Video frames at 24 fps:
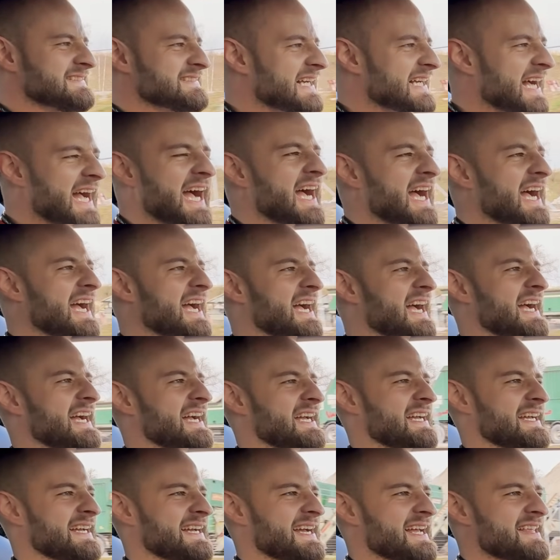
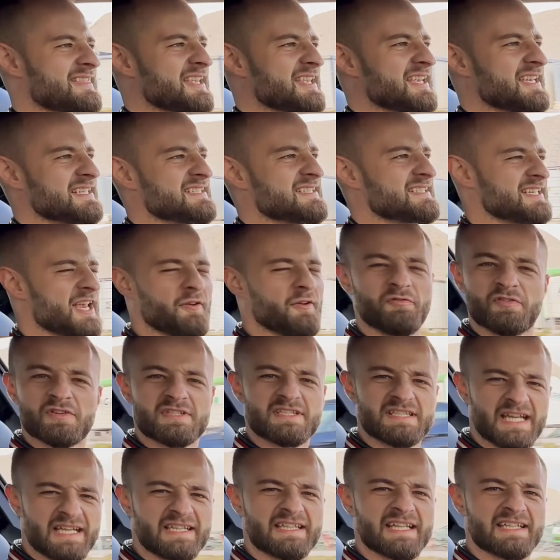I think it's safe to
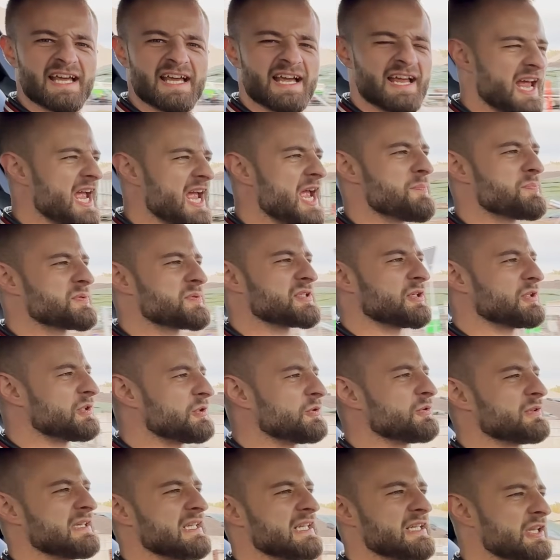say that I
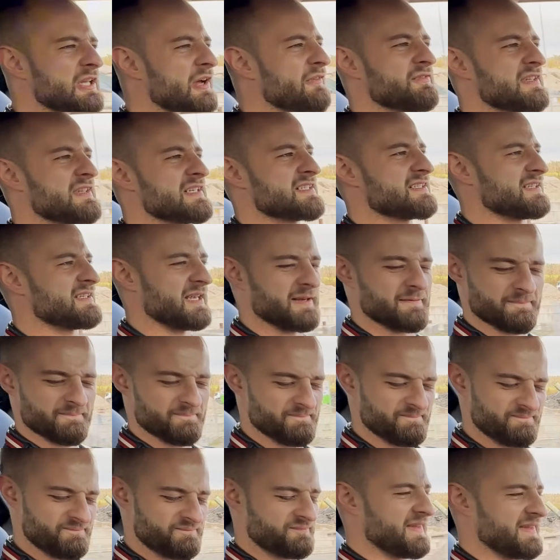absolutely love this thing.
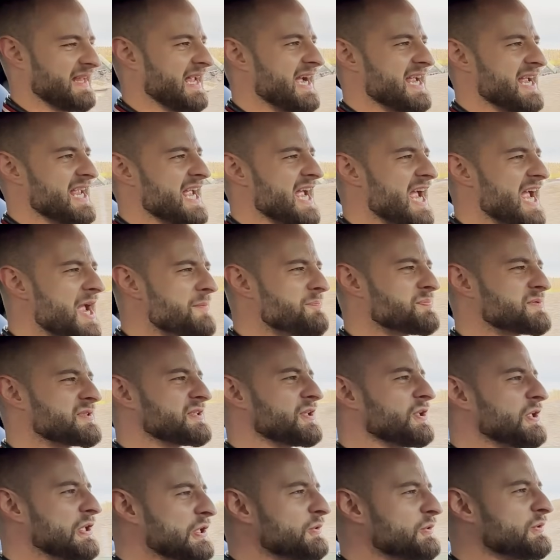I
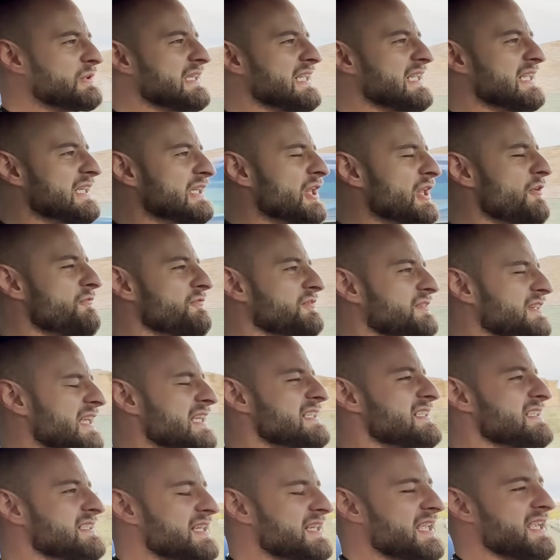absolutely love
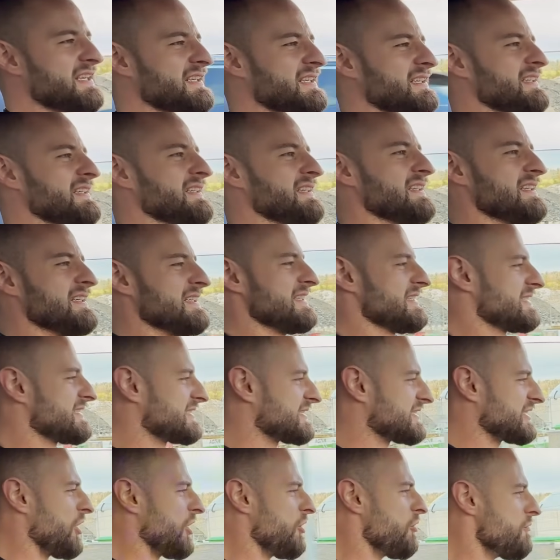this thing.
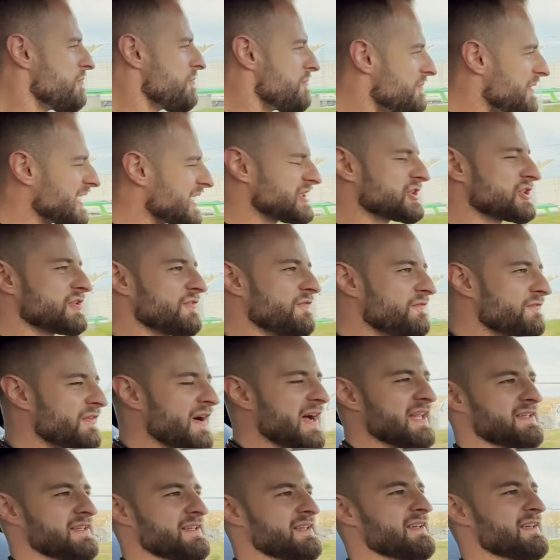So much
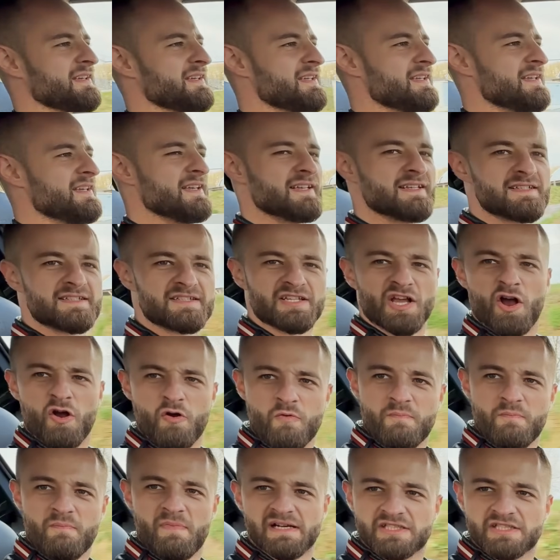fun. So
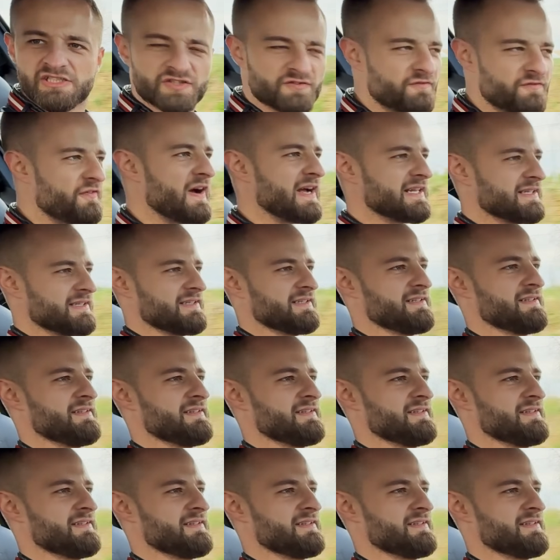much fun.